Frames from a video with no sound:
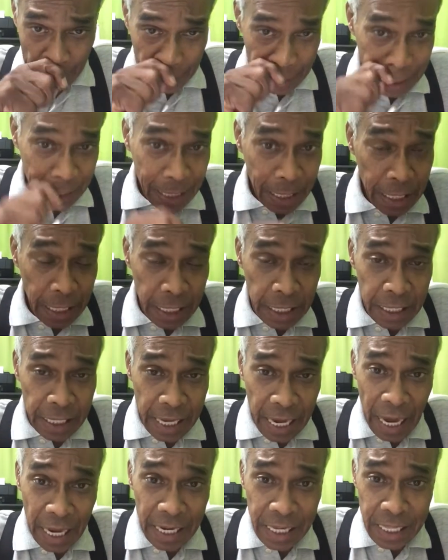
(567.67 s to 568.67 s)
in
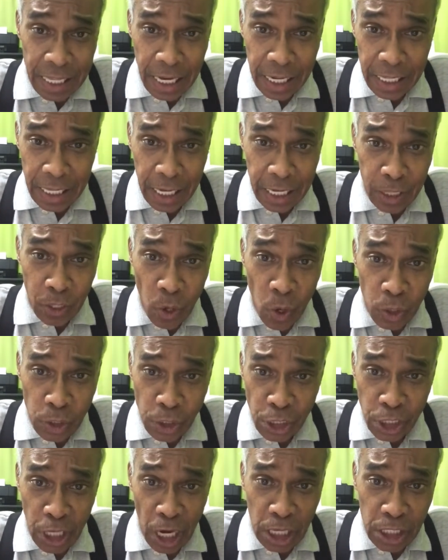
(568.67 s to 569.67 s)
Canada, they
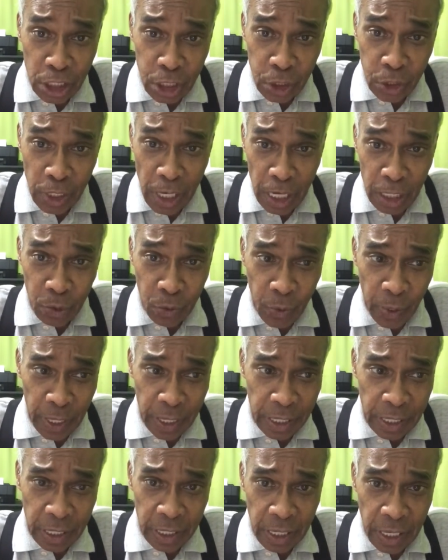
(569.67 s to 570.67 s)
don't judge you that
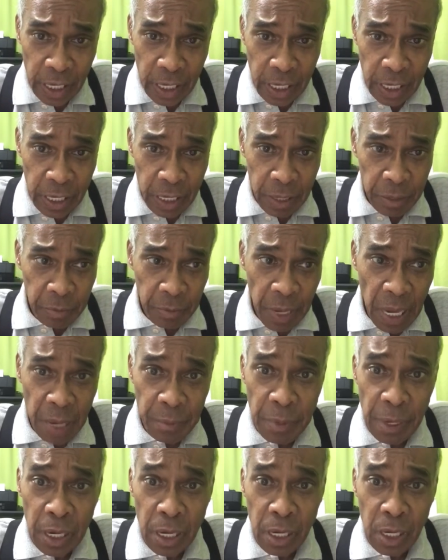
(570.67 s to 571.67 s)
way.
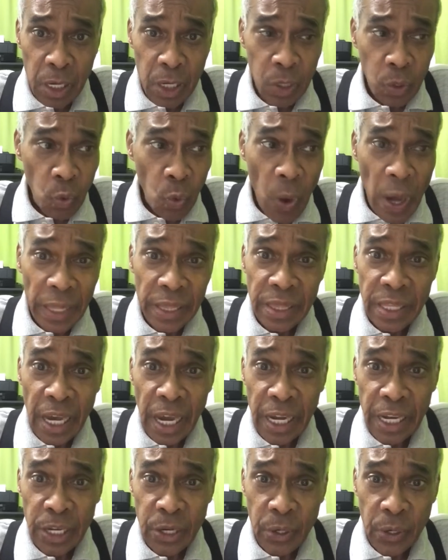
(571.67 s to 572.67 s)
Maybe one
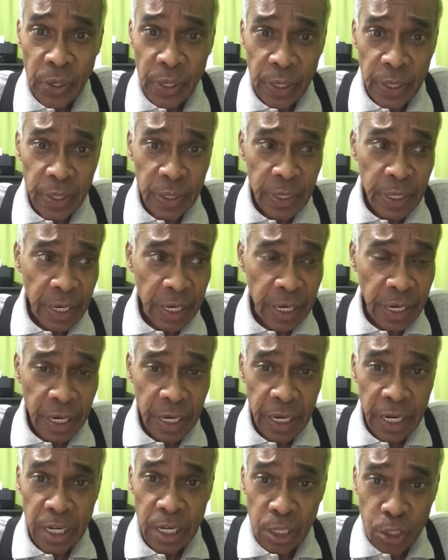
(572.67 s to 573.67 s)
day you're
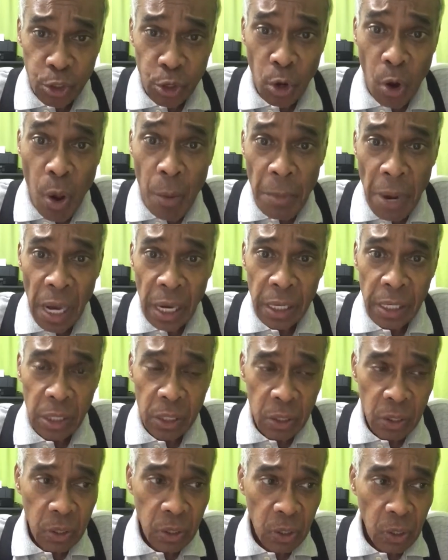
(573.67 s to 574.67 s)
in a trauma,
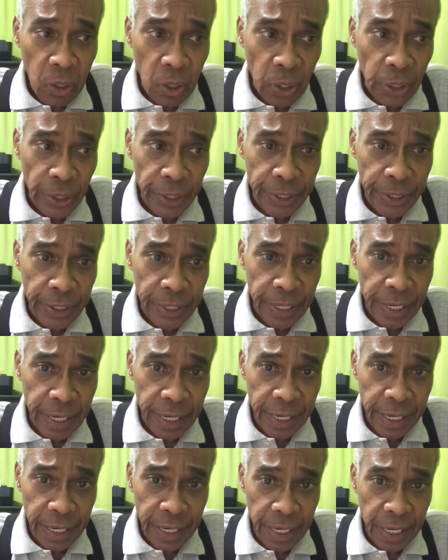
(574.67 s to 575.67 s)

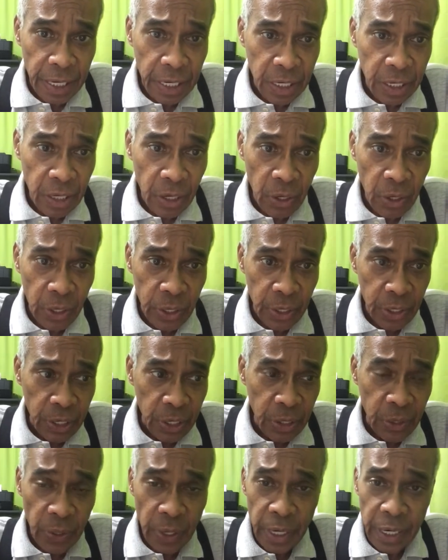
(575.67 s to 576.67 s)
or
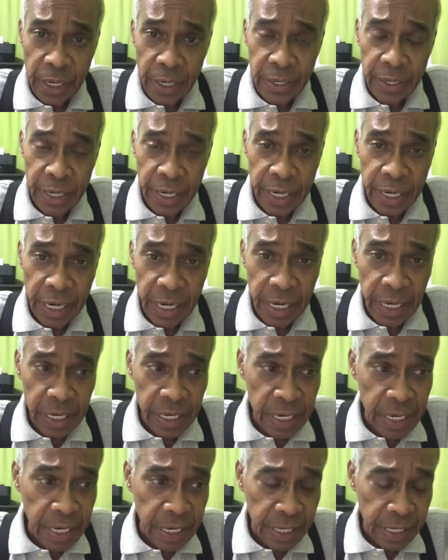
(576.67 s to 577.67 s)
you are
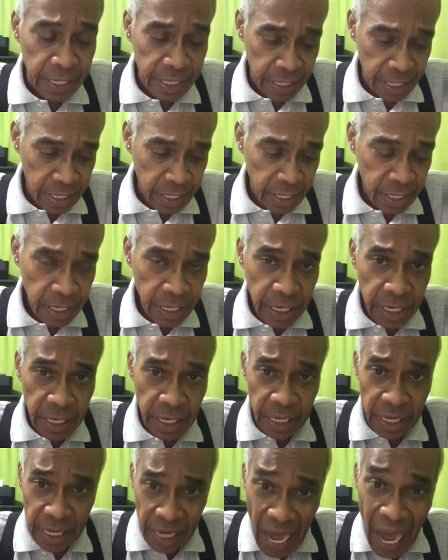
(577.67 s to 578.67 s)
in
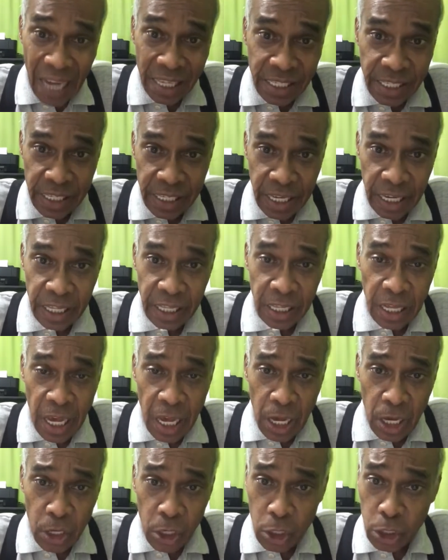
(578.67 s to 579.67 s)
an accident,
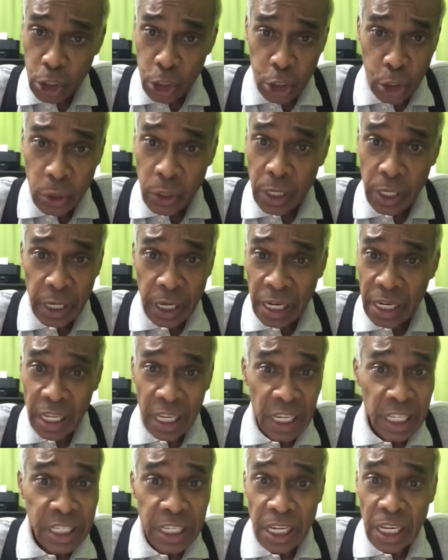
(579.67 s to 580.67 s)
your sugar can
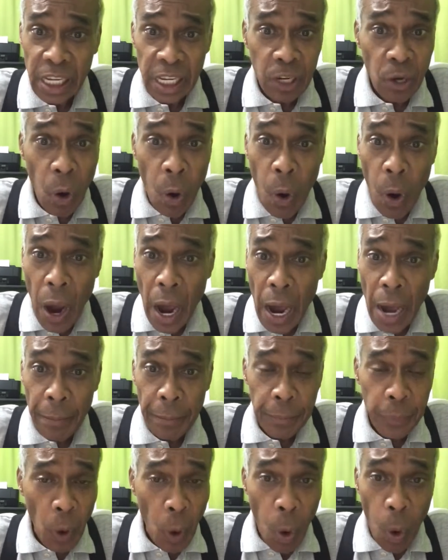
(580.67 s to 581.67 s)
easily go
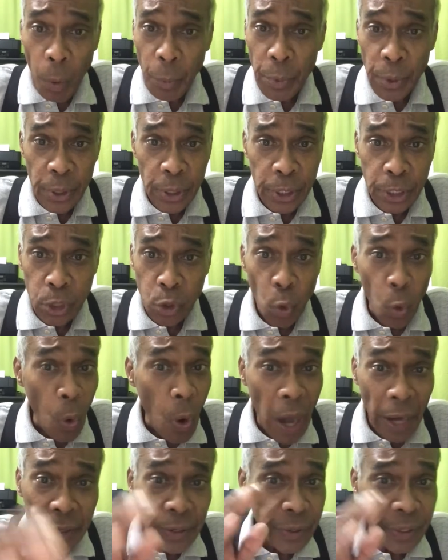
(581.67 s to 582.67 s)
up over
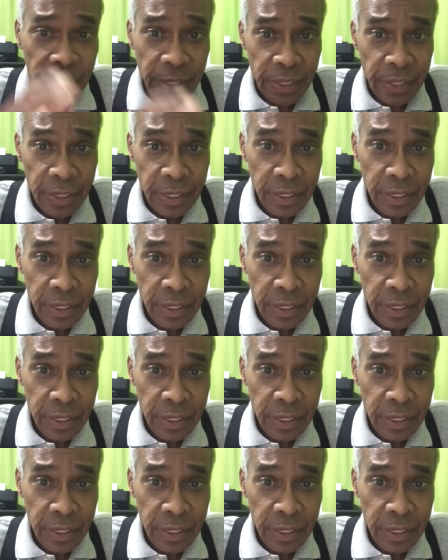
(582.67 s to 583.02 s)
200.